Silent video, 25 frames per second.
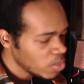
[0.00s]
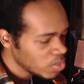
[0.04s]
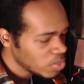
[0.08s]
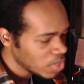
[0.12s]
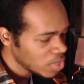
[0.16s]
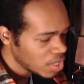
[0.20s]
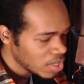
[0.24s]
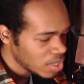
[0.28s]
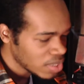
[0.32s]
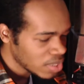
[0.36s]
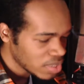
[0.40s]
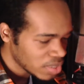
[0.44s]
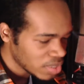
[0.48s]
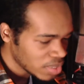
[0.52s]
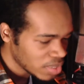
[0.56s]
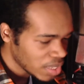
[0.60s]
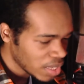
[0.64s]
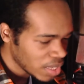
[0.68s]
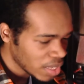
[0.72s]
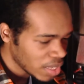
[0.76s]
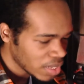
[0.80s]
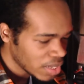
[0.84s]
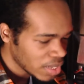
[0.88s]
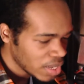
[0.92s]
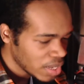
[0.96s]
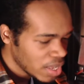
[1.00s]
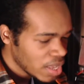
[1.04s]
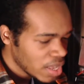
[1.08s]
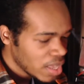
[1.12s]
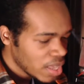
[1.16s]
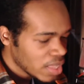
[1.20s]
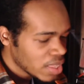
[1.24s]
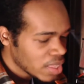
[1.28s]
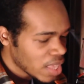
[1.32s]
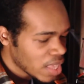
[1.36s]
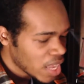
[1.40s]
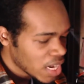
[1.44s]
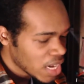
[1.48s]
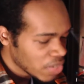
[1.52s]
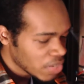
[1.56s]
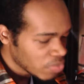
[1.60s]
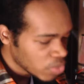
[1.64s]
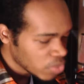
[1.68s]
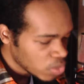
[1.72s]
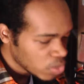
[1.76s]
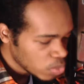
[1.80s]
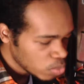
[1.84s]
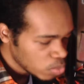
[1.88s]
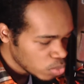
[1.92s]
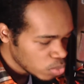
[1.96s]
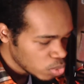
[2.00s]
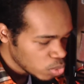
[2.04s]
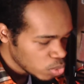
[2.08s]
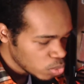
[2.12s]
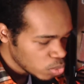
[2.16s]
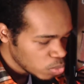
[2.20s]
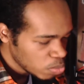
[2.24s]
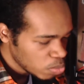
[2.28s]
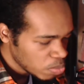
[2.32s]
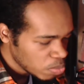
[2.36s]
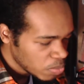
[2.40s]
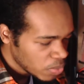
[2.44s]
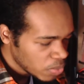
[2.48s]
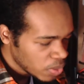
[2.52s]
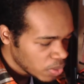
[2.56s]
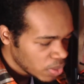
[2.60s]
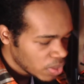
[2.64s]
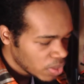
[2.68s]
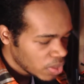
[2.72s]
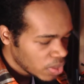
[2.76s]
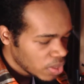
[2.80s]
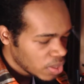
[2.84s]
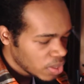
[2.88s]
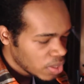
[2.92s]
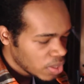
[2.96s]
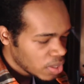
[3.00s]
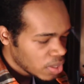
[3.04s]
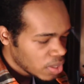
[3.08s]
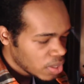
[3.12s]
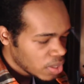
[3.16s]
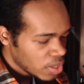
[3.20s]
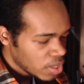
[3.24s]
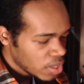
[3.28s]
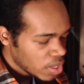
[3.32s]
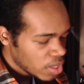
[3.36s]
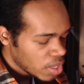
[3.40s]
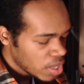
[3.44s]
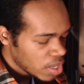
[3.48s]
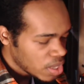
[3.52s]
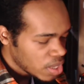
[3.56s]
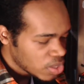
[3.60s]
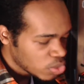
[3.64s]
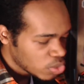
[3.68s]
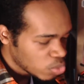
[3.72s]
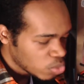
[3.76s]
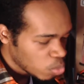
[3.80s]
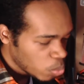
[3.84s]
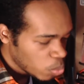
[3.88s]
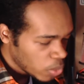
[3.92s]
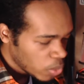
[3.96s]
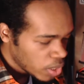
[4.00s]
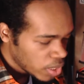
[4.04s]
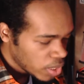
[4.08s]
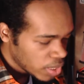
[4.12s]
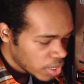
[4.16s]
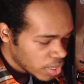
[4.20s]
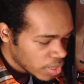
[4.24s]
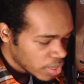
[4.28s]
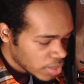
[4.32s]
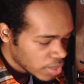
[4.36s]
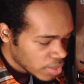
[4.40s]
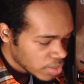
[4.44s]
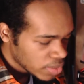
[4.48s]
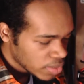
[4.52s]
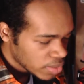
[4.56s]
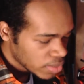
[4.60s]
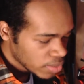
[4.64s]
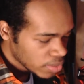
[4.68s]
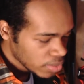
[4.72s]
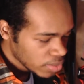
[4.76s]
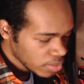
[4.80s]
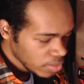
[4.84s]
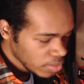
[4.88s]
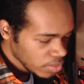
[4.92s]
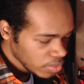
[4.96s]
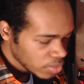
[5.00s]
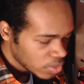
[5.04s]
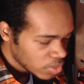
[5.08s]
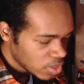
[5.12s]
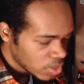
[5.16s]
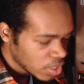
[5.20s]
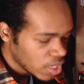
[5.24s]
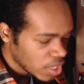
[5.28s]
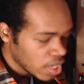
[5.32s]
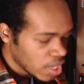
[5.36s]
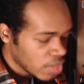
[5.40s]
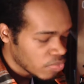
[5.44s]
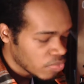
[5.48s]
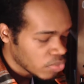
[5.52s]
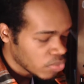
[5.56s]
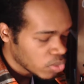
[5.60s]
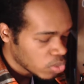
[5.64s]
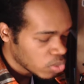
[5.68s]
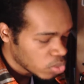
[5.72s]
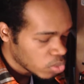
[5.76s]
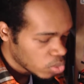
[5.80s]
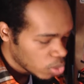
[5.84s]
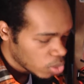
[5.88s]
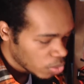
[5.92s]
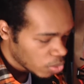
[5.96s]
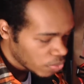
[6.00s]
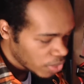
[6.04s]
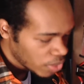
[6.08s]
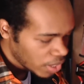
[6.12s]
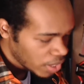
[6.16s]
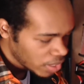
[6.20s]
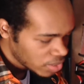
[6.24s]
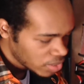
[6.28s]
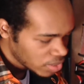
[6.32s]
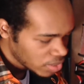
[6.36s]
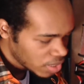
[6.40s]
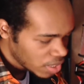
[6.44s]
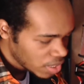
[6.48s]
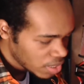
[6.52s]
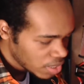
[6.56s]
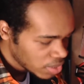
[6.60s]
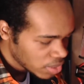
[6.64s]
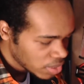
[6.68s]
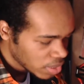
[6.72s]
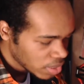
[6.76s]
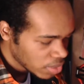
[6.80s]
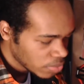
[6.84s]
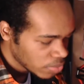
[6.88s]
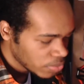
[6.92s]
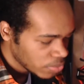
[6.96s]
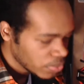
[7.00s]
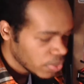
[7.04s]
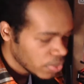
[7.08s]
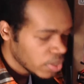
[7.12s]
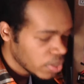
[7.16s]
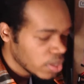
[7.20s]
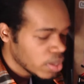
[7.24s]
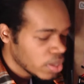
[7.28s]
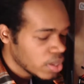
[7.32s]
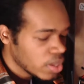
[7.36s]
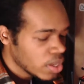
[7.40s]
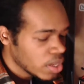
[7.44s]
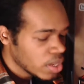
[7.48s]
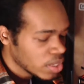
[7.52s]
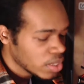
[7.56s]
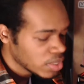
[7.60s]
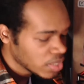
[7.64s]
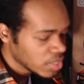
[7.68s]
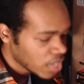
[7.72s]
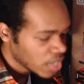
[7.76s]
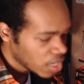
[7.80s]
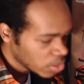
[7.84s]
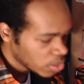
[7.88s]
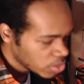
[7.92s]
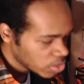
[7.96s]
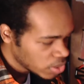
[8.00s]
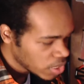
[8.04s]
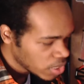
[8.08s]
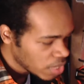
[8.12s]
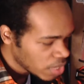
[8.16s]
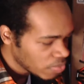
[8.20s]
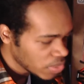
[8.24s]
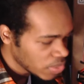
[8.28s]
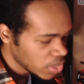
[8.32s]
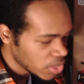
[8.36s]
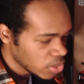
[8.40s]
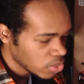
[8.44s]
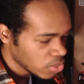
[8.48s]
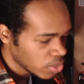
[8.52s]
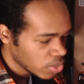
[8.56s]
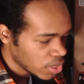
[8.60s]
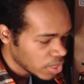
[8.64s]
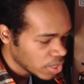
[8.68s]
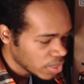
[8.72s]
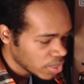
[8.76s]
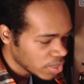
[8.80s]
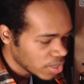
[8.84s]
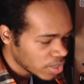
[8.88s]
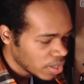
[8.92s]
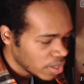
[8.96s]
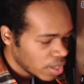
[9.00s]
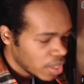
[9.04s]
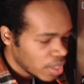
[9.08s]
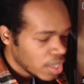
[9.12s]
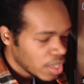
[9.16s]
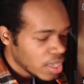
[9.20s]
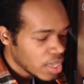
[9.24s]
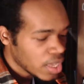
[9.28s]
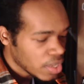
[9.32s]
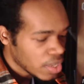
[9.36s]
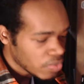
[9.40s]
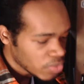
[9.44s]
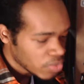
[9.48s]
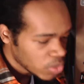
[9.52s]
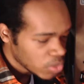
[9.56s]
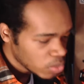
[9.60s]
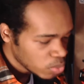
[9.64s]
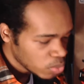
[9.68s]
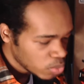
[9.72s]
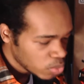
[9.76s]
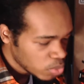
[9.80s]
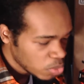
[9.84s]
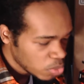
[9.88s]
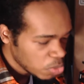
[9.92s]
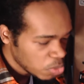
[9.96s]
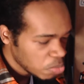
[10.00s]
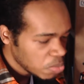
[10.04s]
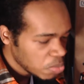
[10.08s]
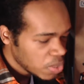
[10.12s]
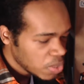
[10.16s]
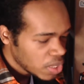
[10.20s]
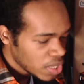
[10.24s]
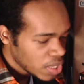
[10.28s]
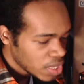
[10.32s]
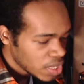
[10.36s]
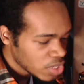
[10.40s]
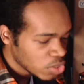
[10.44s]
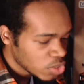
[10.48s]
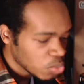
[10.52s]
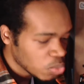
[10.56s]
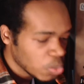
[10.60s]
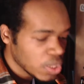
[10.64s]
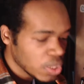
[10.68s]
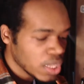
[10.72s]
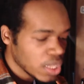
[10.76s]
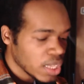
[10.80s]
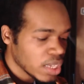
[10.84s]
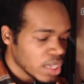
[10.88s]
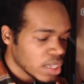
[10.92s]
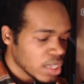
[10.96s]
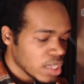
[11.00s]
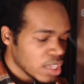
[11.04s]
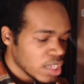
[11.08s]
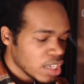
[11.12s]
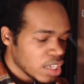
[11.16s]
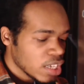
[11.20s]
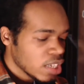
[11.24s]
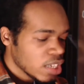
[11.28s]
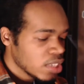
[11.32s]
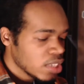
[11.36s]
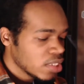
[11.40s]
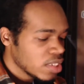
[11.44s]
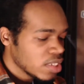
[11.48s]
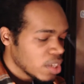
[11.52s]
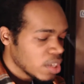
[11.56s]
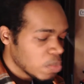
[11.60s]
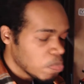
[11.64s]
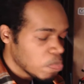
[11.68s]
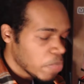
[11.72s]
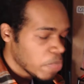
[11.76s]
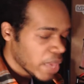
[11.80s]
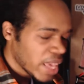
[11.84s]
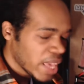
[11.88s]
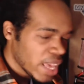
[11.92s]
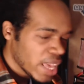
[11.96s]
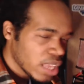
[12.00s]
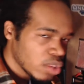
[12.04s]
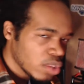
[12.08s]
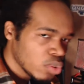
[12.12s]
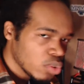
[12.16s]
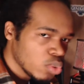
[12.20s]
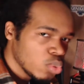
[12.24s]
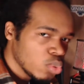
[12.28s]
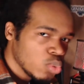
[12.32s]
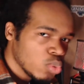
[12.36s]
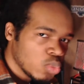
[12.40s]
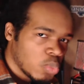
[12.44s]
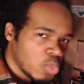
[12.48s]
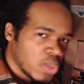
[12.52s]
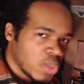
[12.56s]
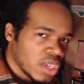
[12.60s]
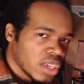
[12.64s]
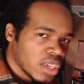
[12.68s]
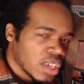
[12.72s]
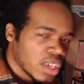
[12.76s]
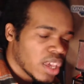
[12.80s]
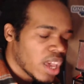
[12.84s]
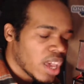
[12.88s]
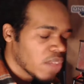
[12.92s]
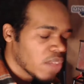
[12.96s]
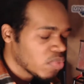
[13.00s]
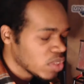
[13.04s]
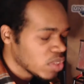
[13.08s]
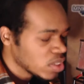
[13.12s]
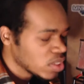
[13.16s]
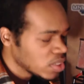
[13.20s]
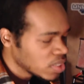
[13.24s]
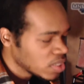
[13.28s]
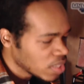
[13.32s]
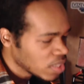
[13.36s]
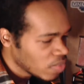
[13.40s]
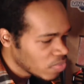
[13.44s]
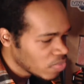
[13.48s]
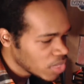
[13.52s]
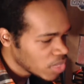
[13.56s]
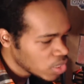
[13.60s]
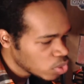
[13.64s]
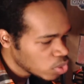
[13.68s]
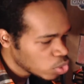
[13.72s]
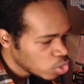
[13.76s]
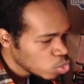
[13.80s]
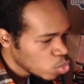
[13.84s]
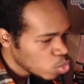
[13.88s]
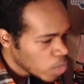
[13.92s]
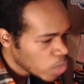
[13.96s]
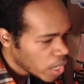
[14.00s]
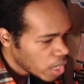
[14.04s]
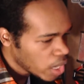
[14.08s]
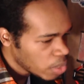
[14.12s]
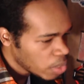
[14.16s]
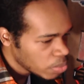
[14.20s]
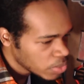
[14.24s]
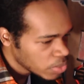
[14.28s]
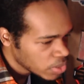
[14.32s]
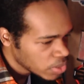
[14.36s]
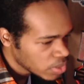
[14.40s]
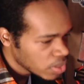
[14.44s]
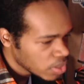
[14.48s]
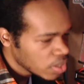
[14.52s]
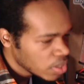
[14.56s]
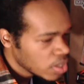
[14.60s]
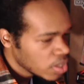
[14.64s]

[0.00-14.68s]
to understand that if YouTube is willing to give Corey X Kenshin a child safety strike, if YouTube is willing to ban Ludwig after 72 hours